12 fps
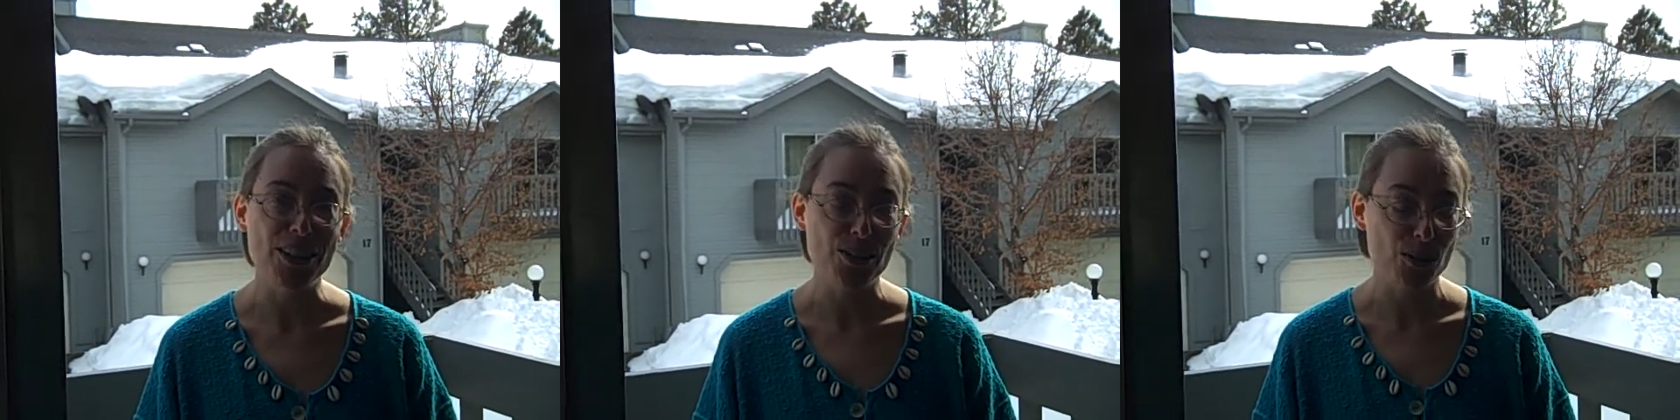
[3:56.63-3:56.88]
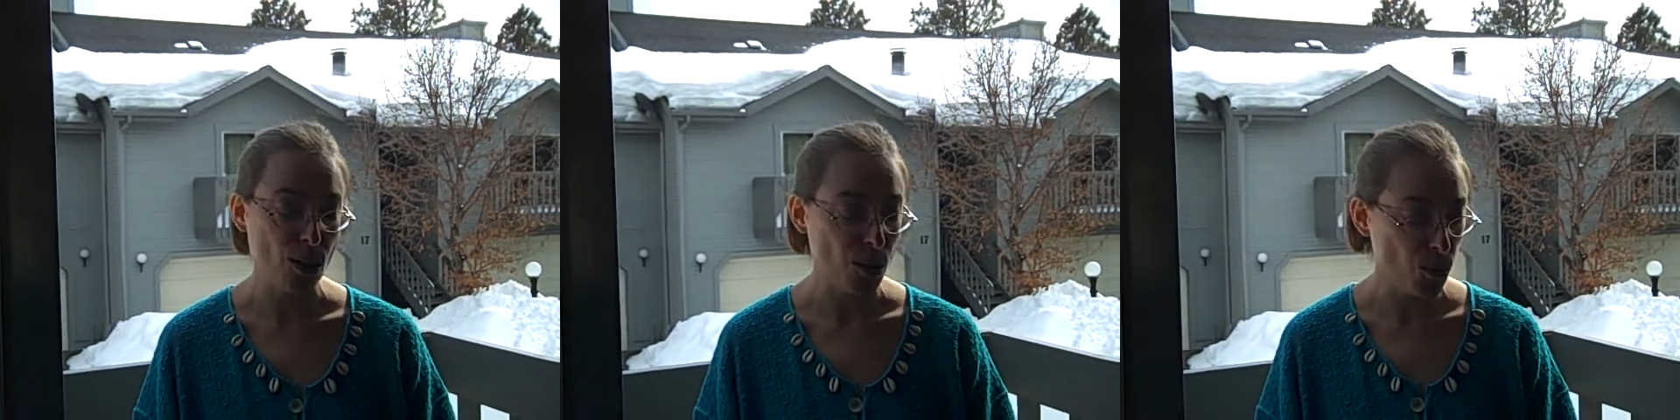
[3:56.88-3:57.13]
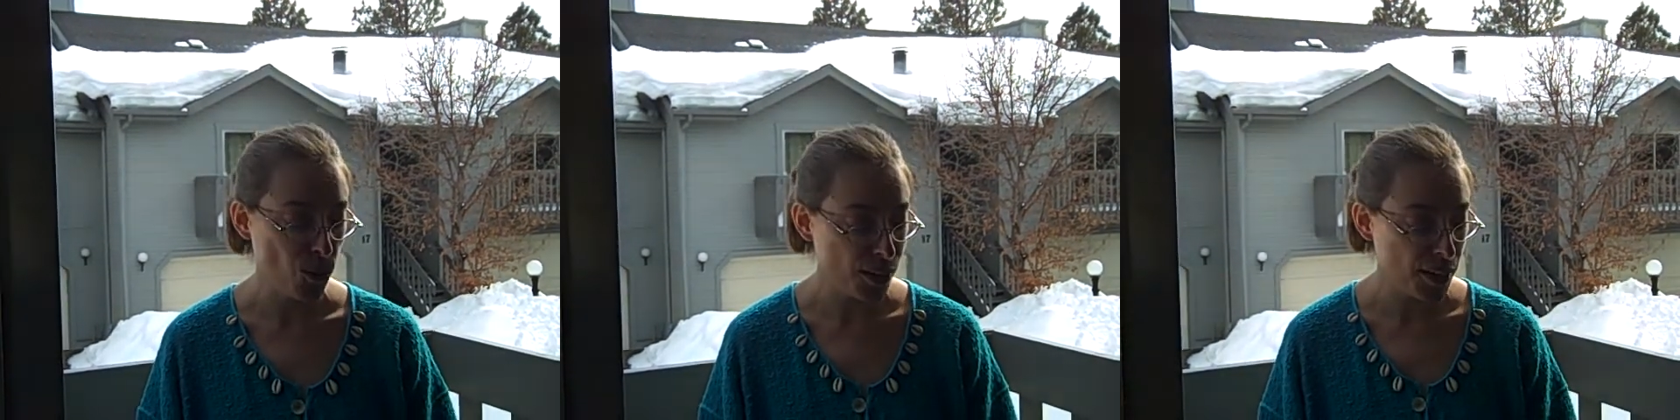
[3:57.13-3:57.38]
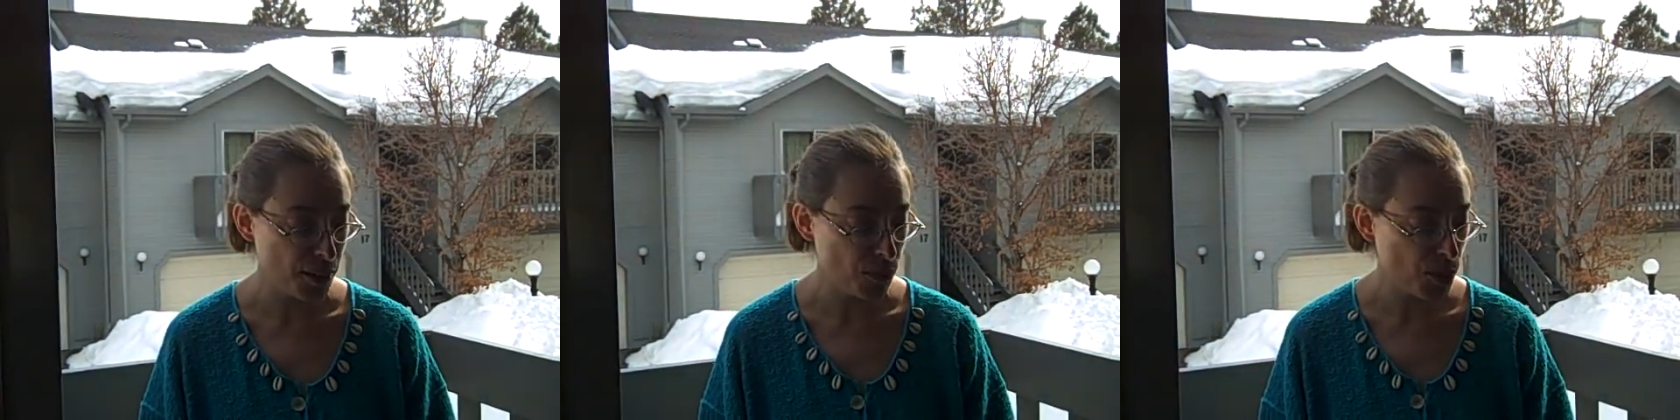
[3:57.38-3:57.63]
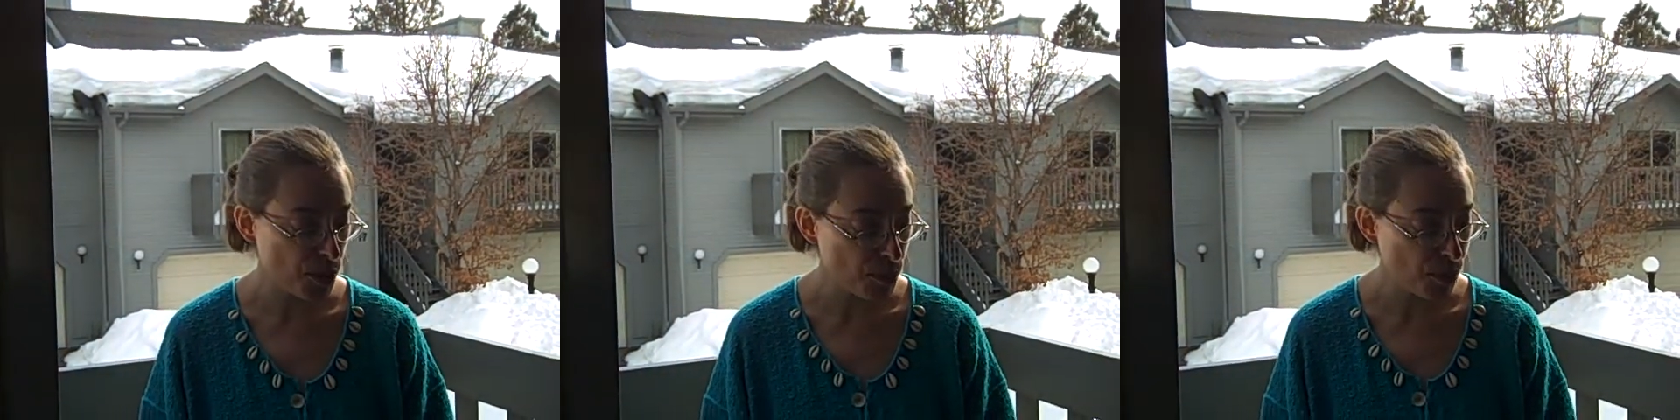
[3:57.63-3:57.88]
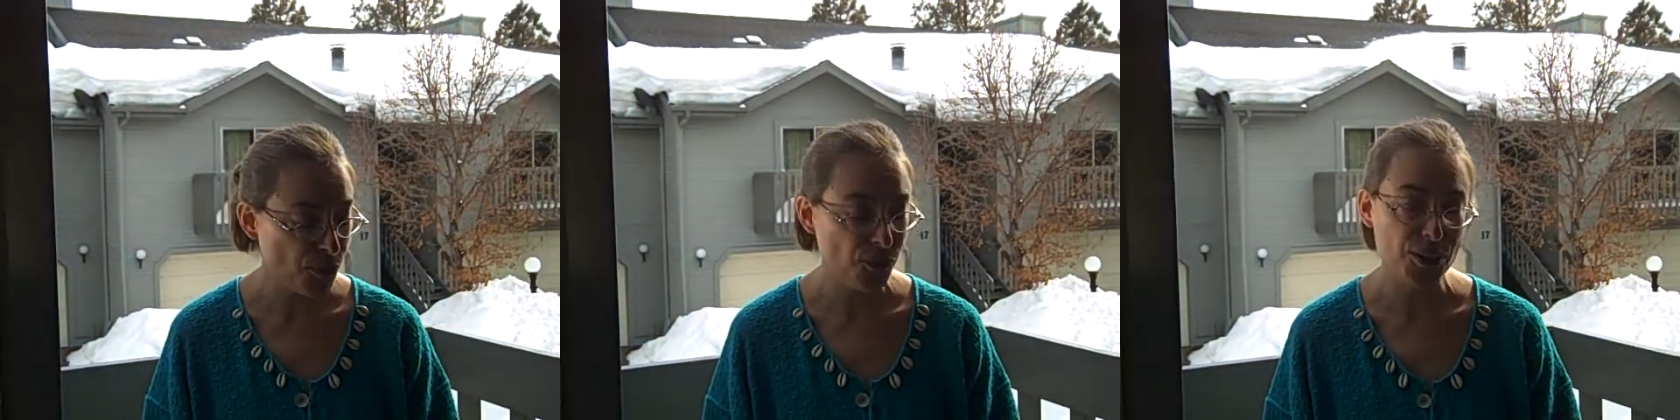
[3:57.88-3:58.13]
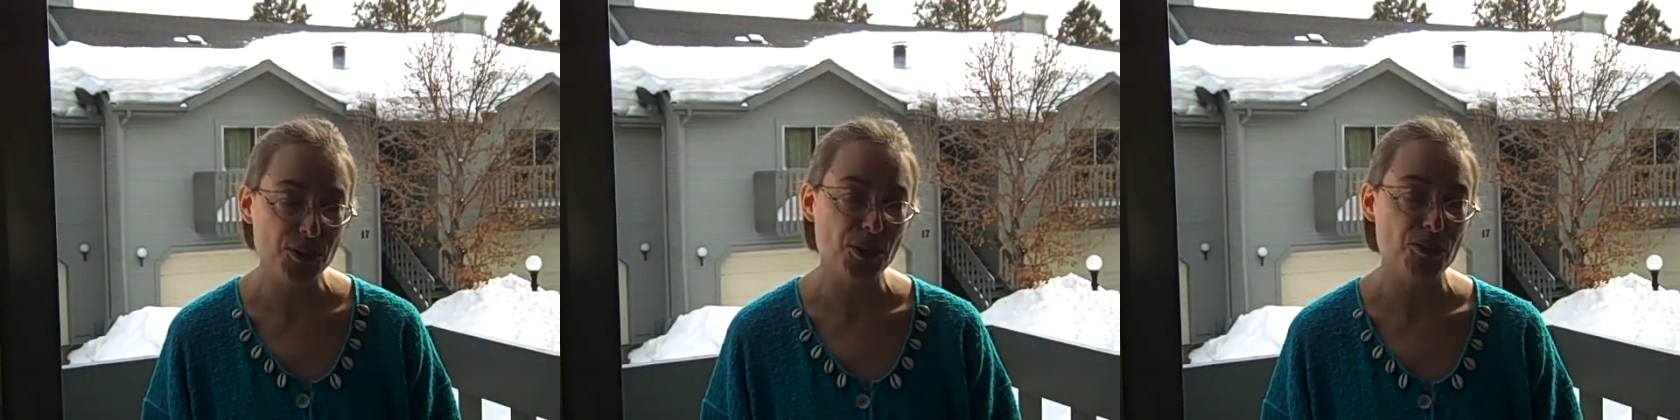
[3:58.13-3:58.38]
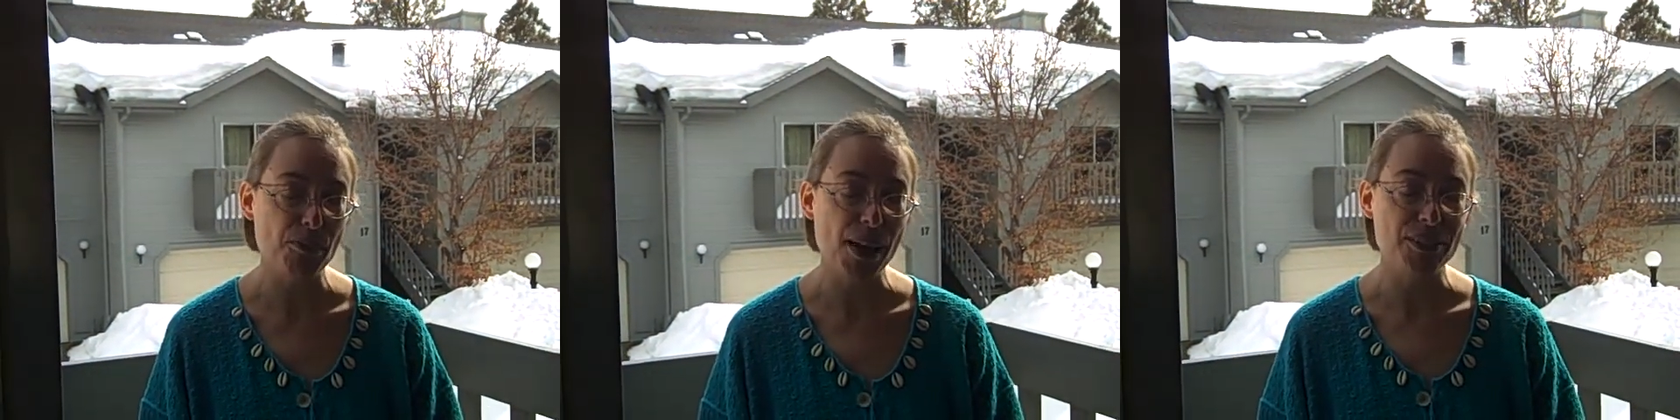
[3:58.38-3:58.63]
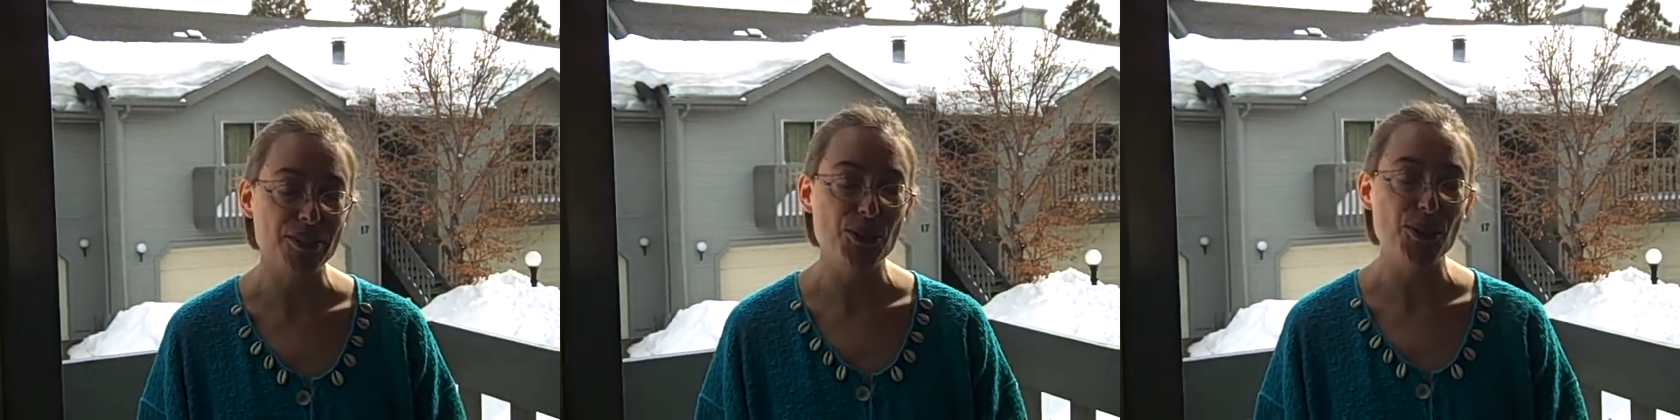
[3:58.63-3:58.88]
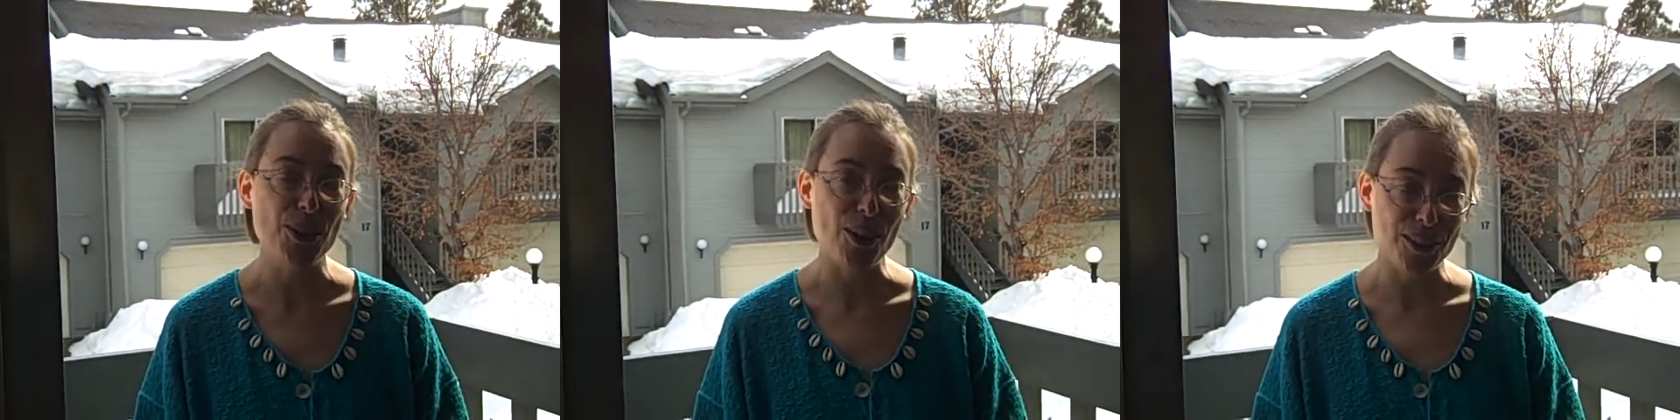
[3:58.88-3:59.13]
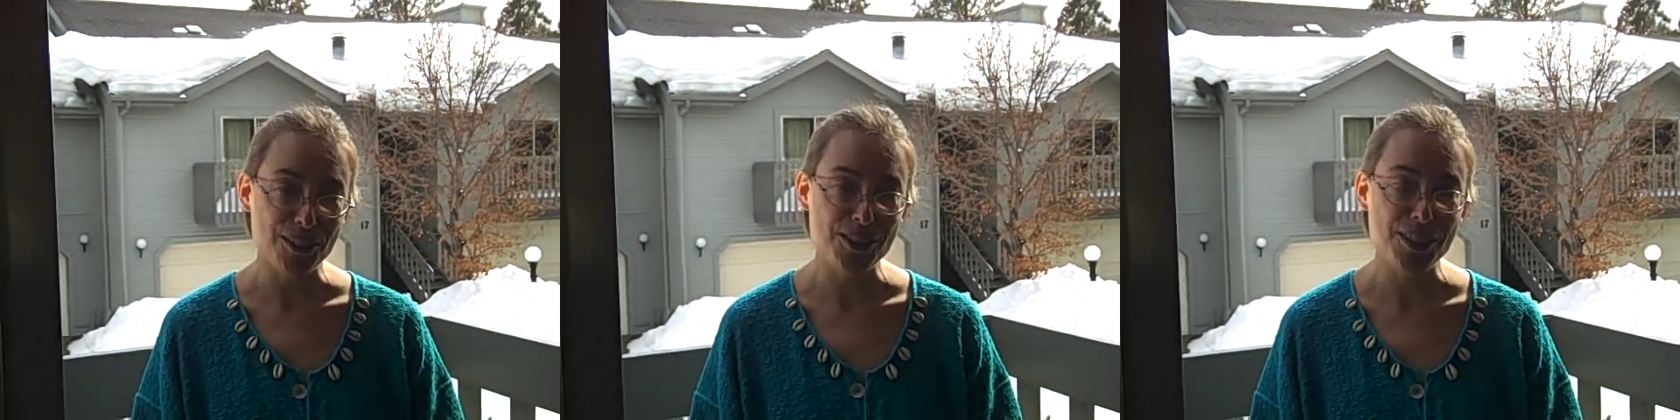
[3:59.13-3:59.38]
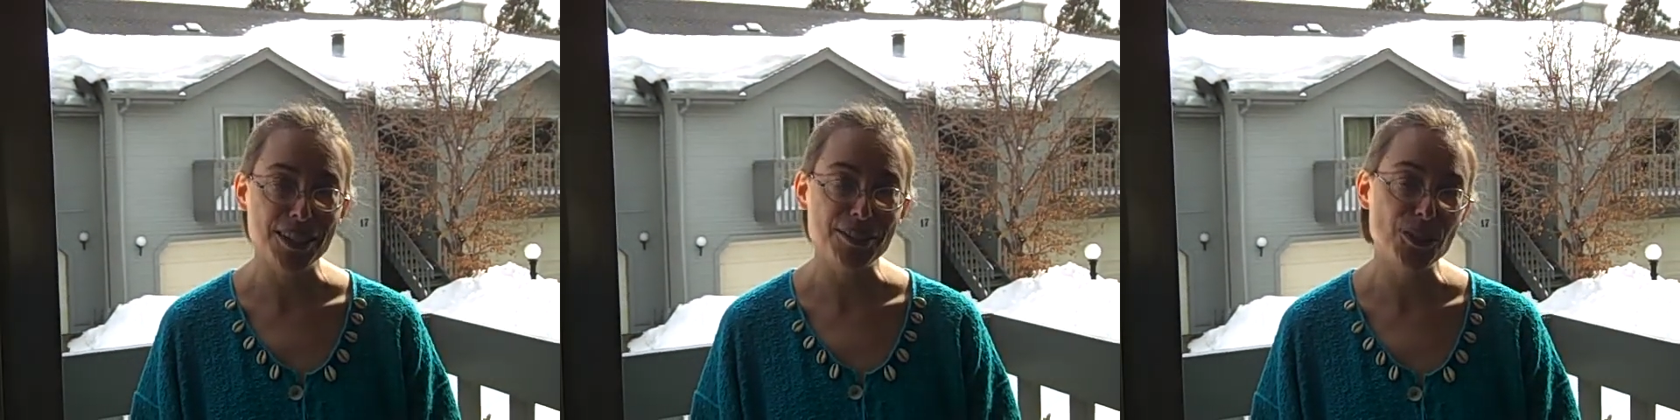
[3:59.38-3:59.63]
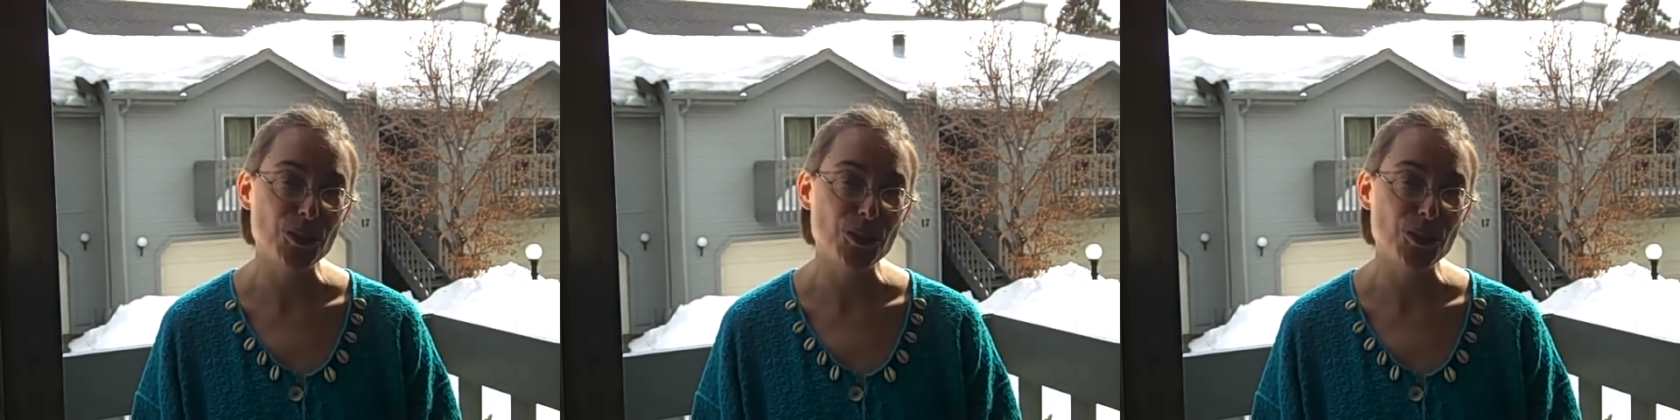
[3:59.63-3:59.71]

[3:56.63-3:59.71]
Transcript: and so I'm working with a professor of bacteriology at the